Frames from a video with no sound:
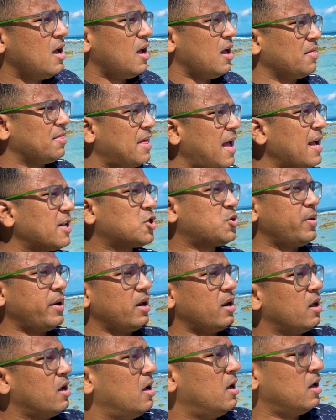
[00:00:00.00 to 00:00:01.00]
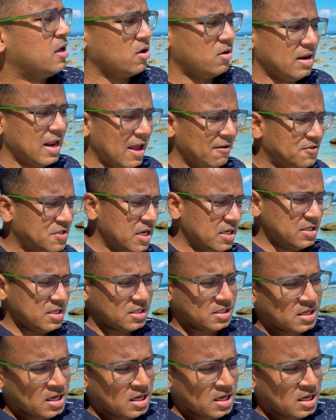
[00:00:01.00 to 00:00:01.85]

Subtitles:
And that's when your life changes.